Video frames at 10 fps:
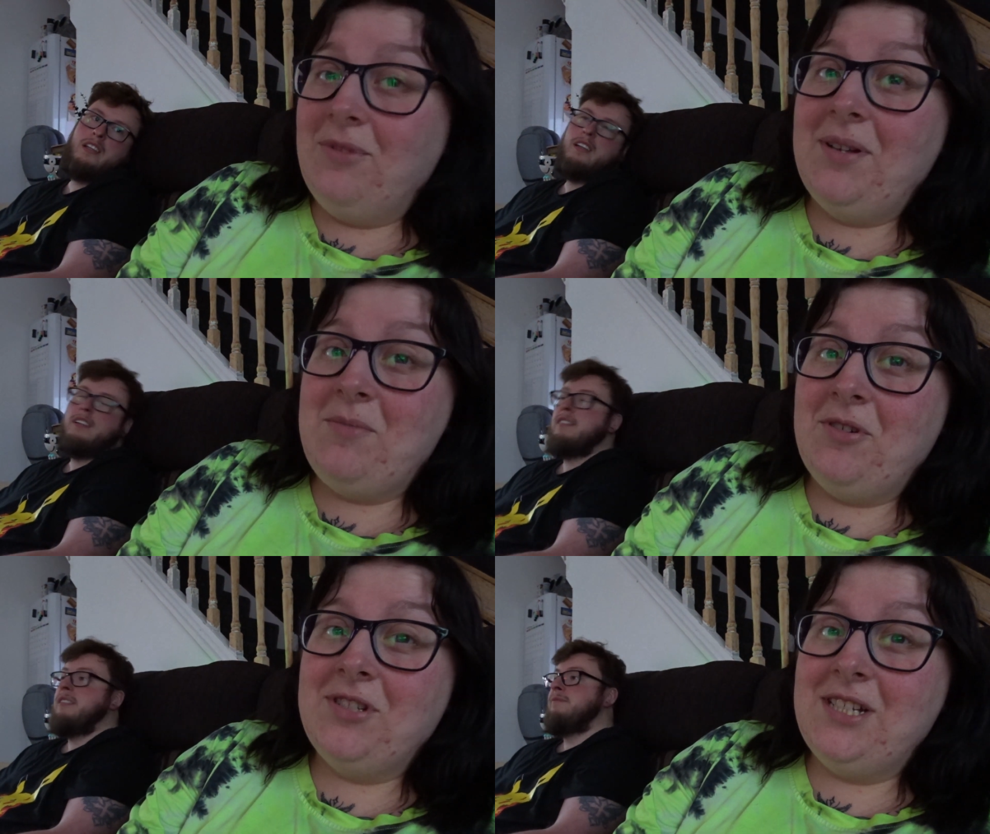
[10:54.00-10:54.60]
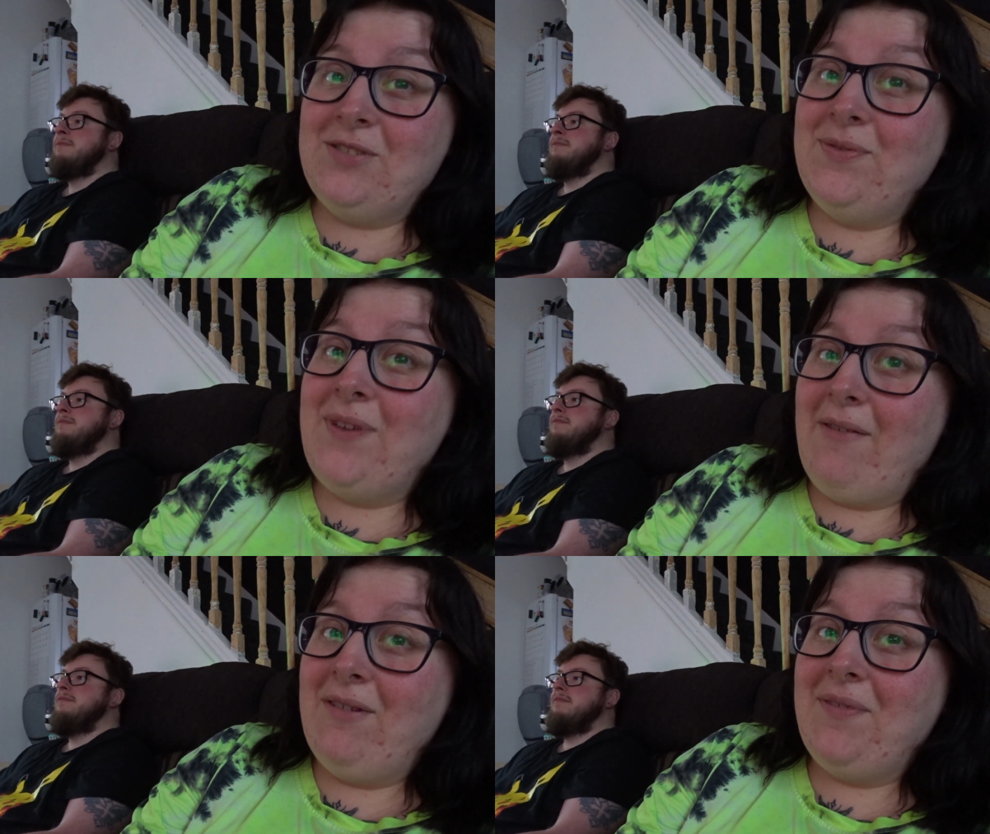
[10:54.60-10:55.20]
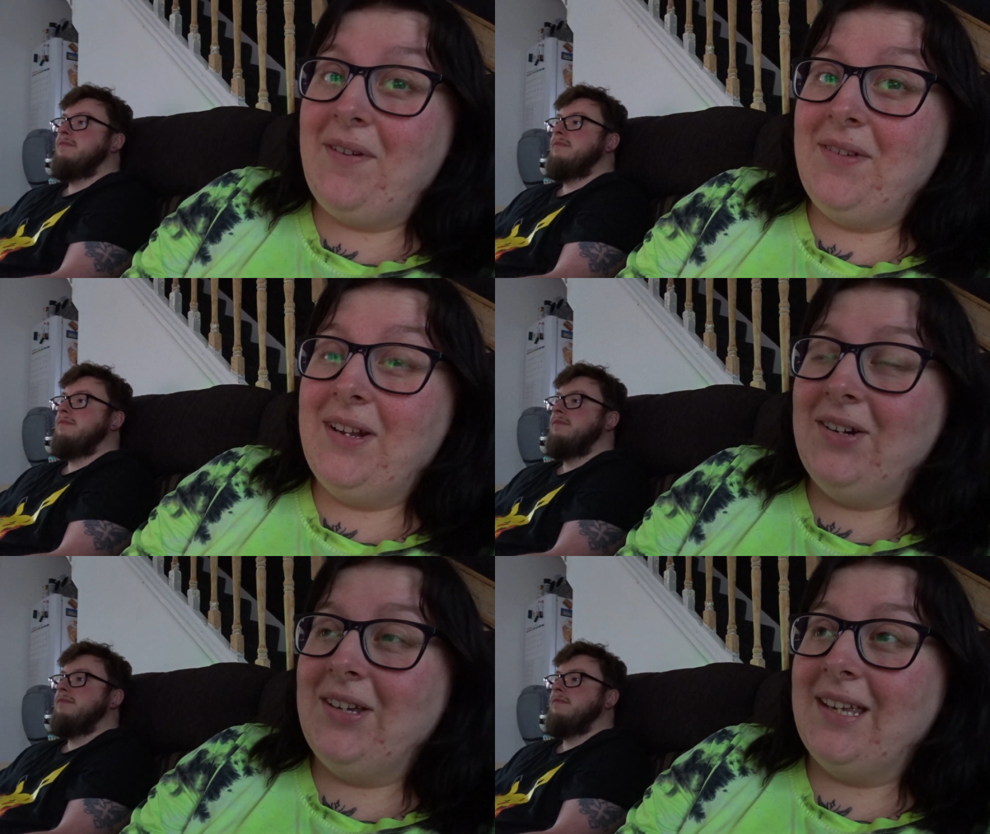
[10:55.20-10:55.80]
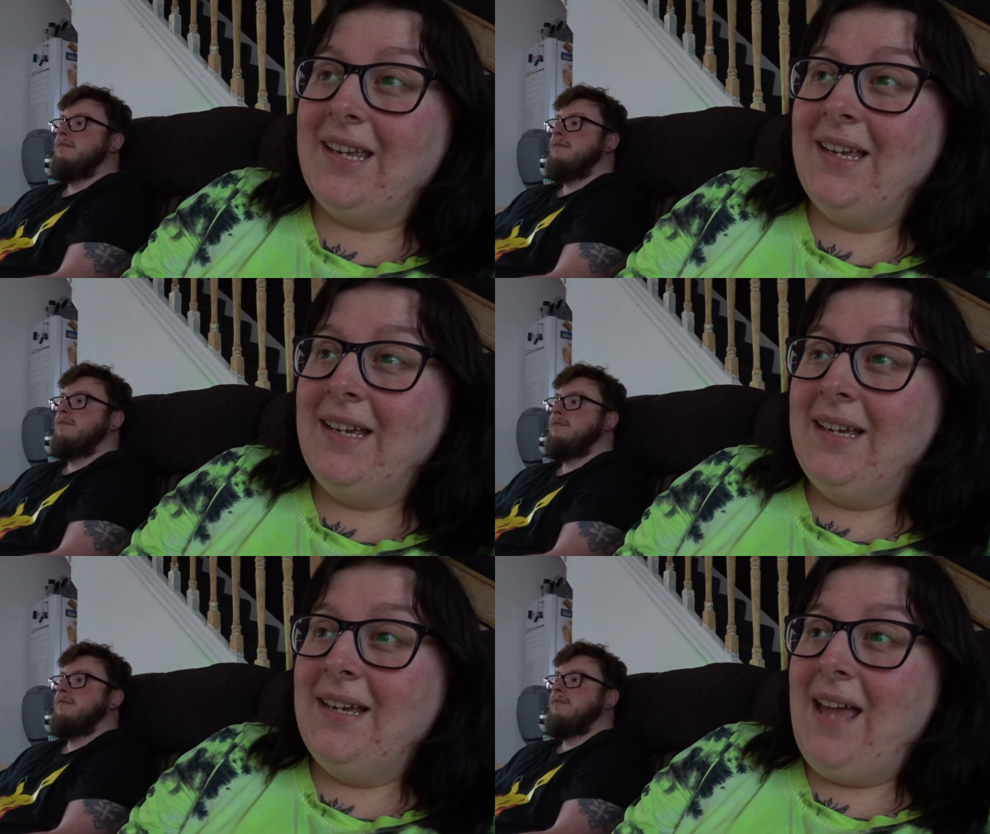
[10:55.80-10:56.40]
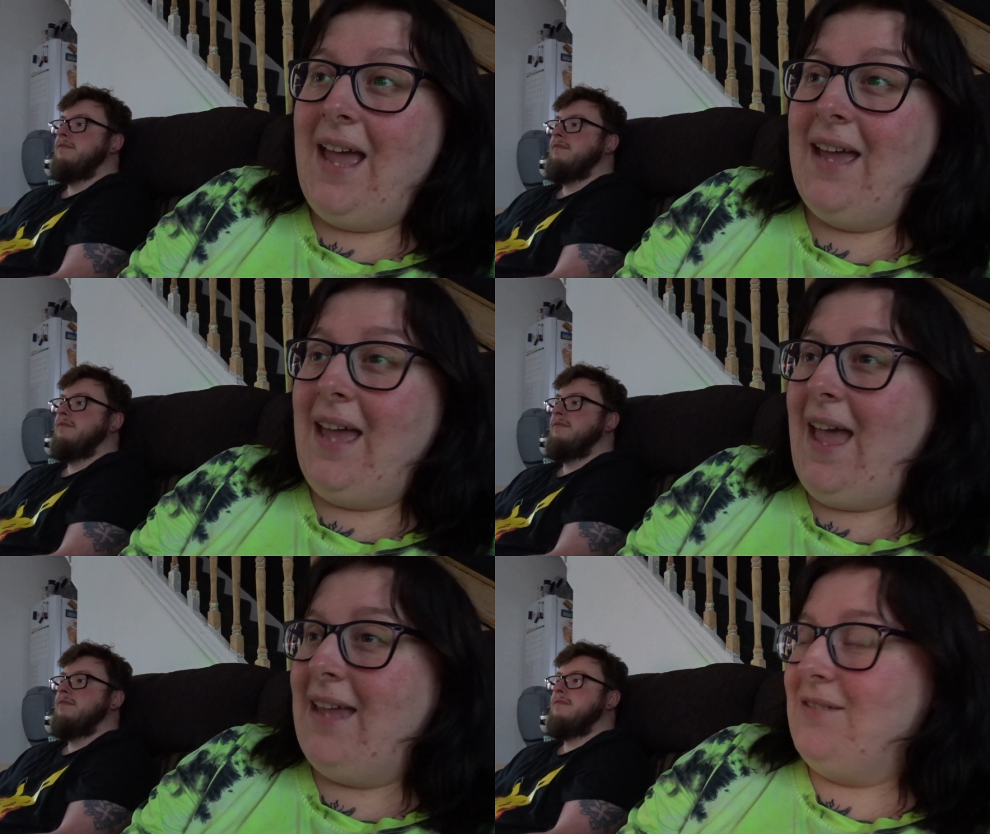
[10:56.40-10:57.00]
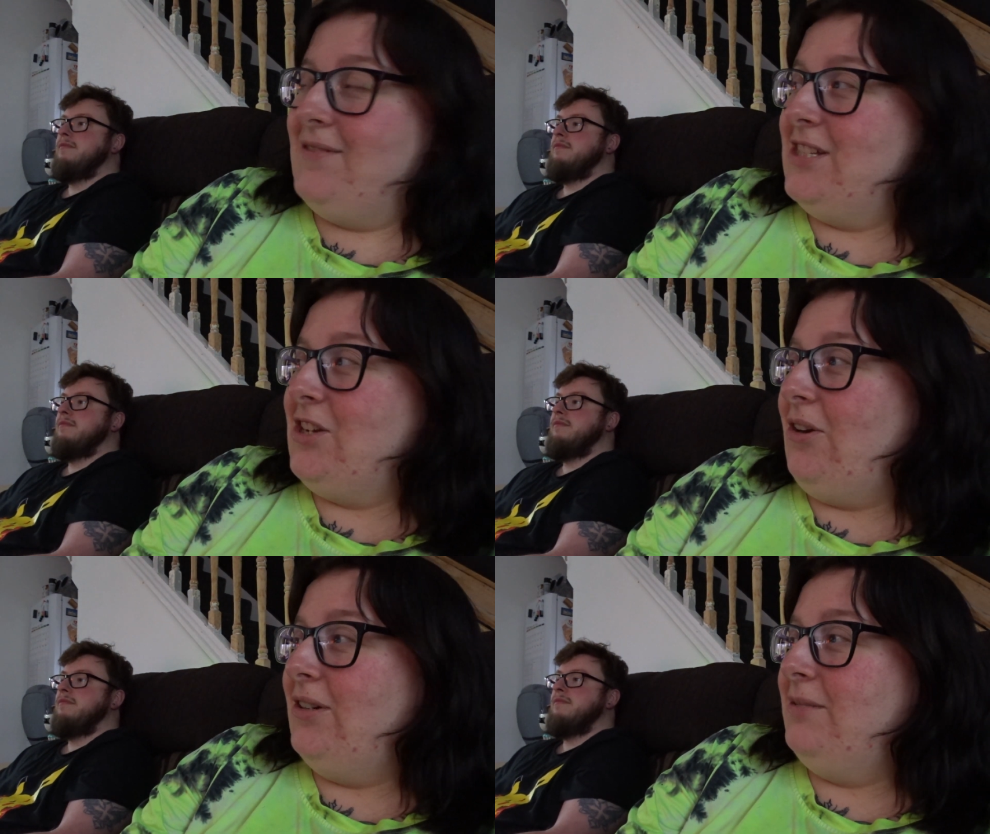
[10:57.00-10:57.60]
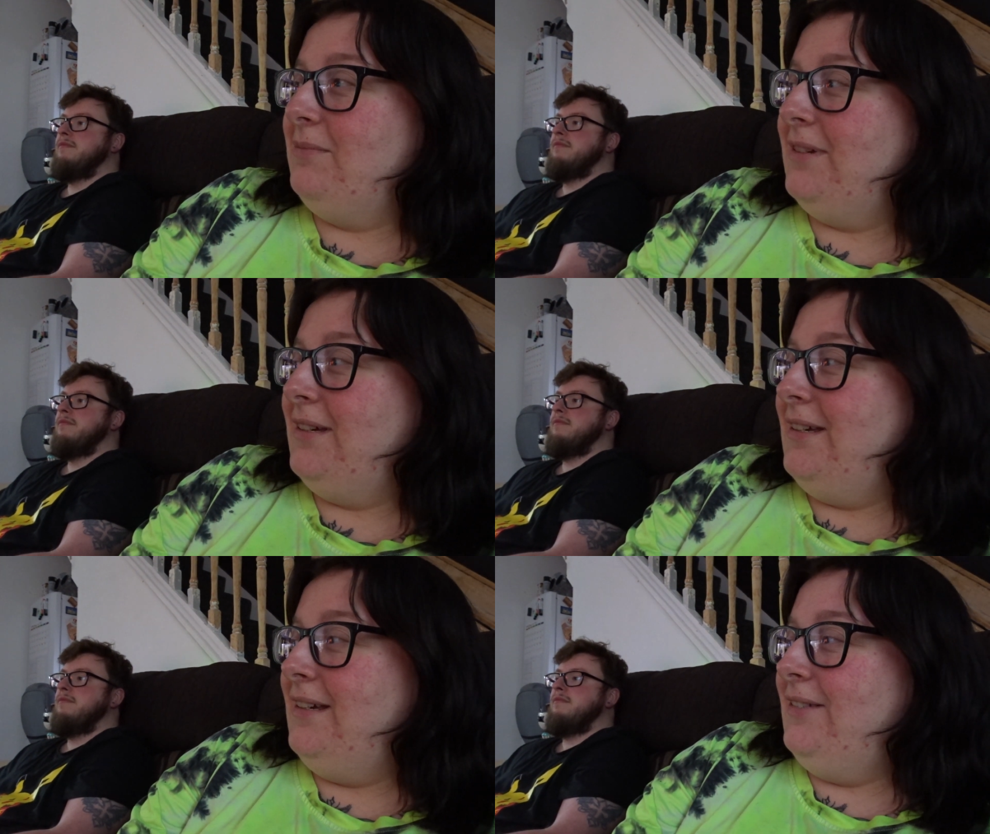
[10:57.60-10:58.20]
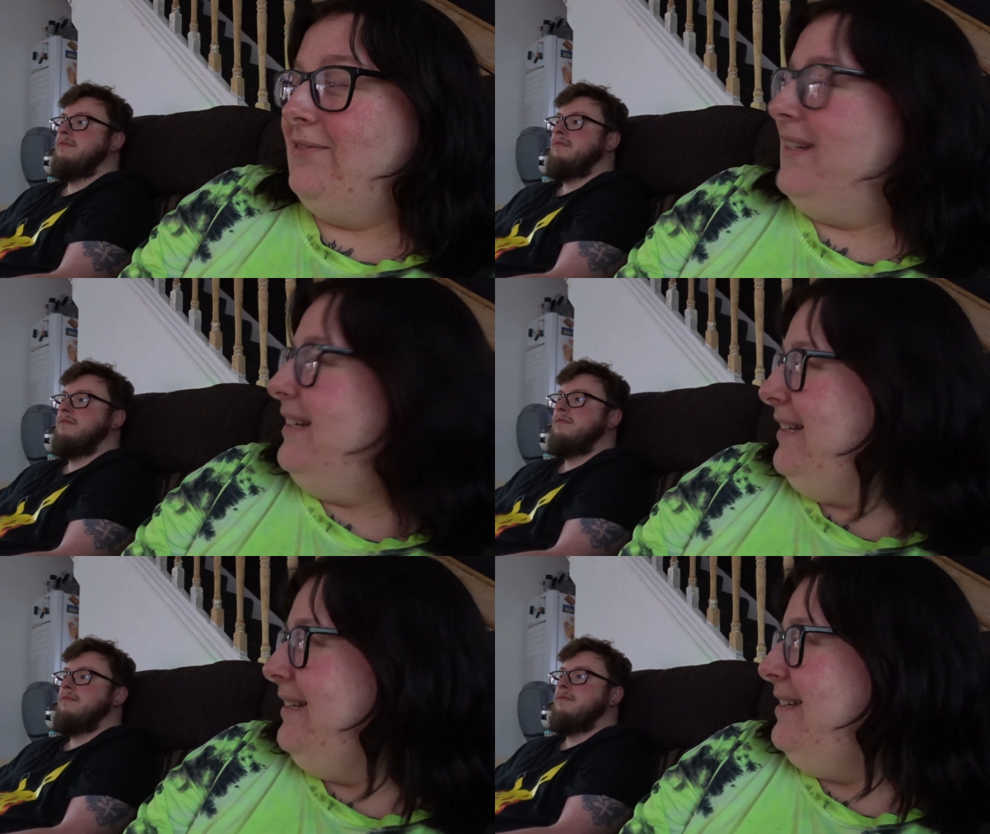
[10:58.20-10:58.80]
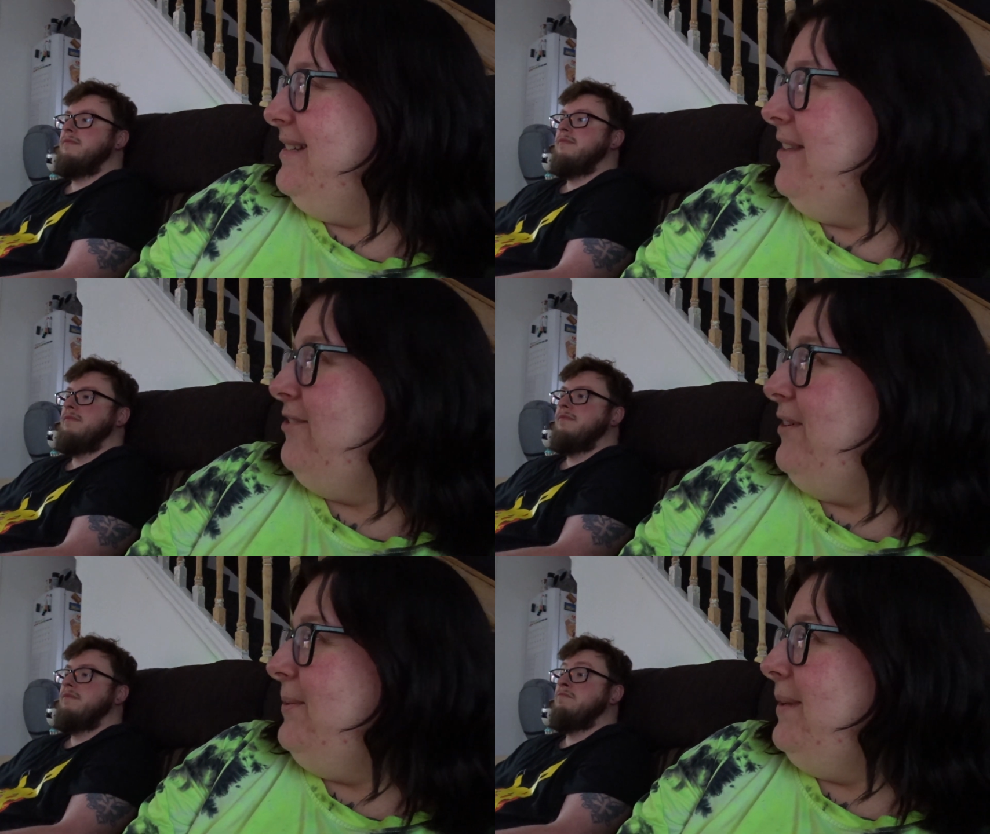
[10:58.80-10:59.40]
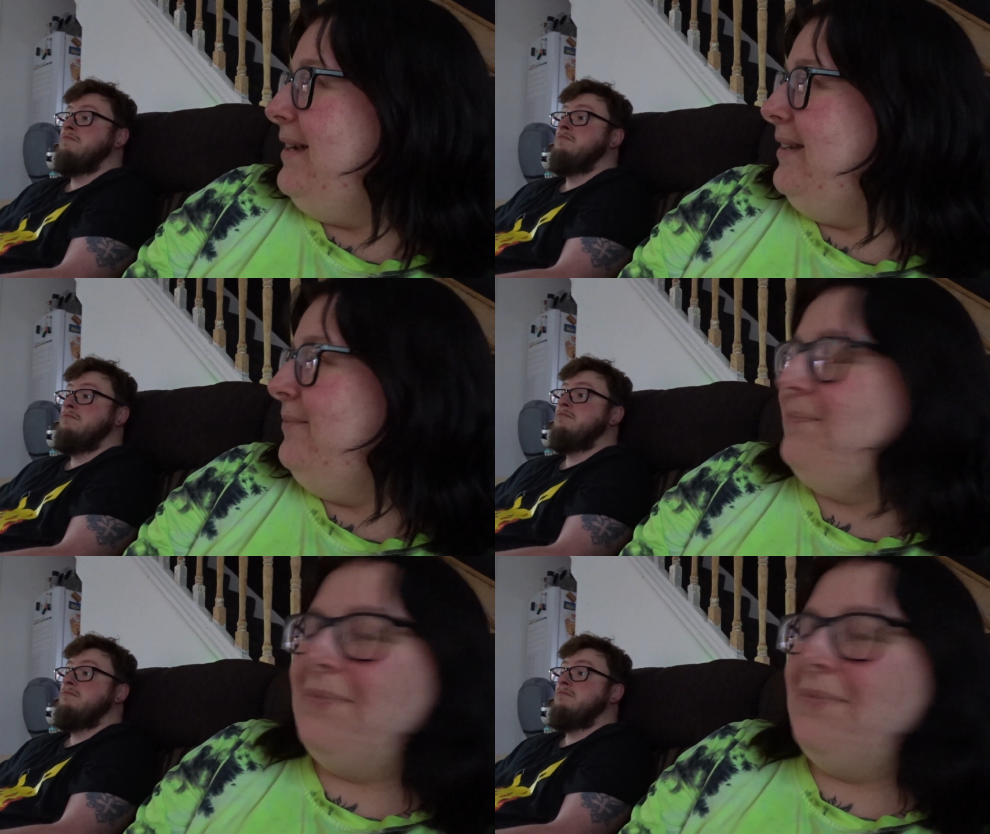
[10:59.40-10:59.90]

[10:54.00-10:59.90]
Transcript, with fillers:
Speaker 1: Pretty much, he's very, very like ahead of his time. Really, is that the right way?